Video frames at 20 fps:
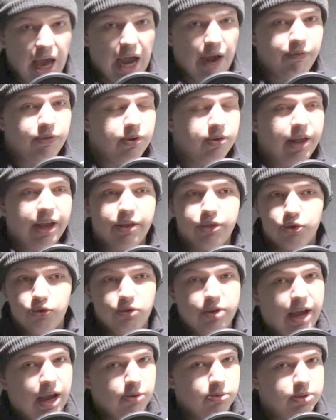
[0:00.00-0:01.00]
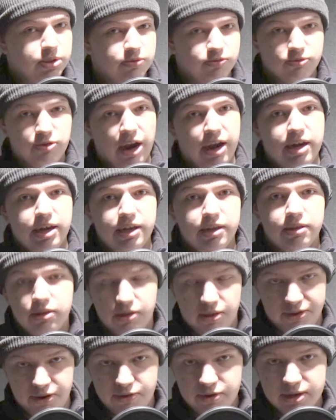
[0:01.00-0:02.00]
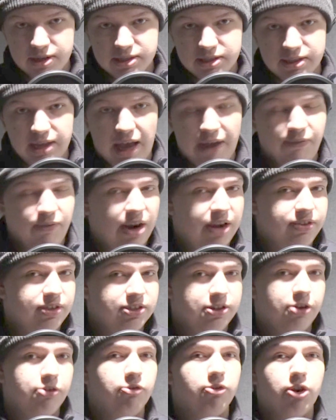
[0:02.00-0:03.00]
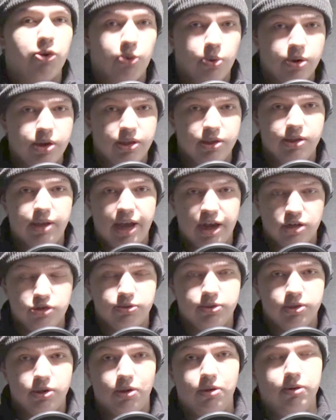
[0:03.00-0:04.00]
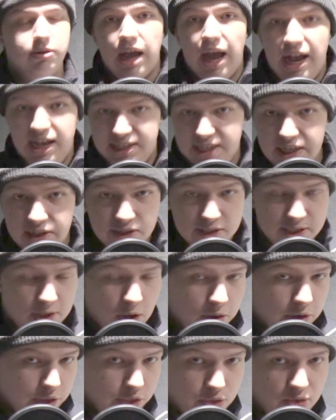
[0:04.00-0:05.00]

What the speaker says: After like 3 hours of writing the lyrics, I finally started recording the actual song. I sang the song in